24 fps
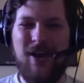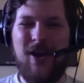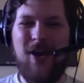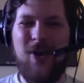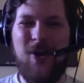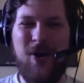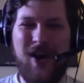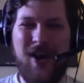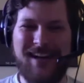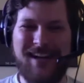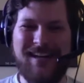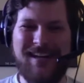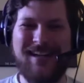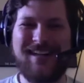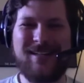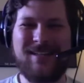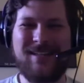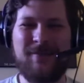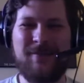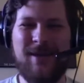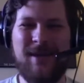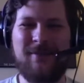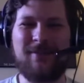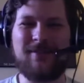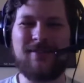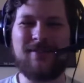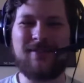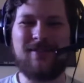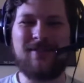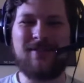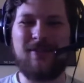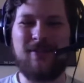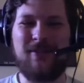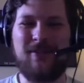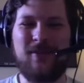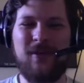or I need to be able to
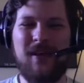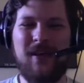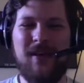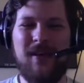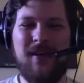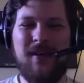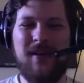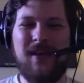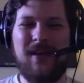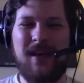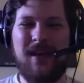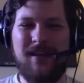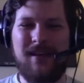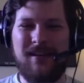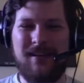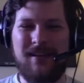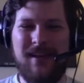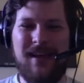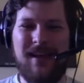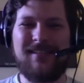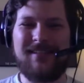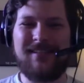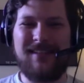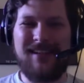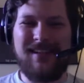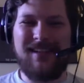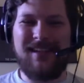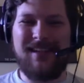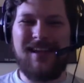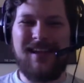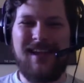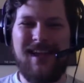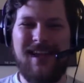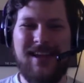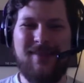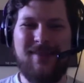do
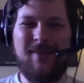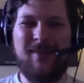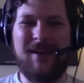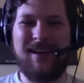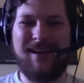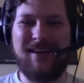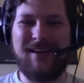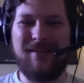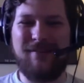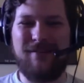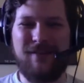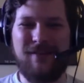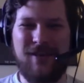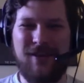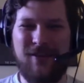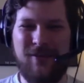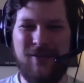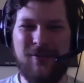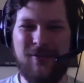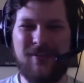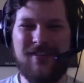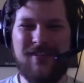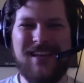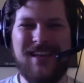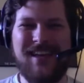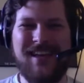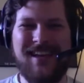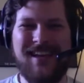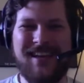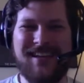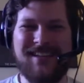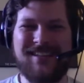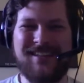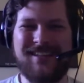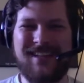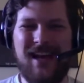nested animated views
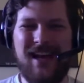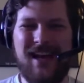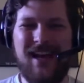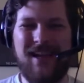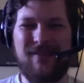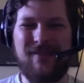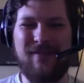inside of a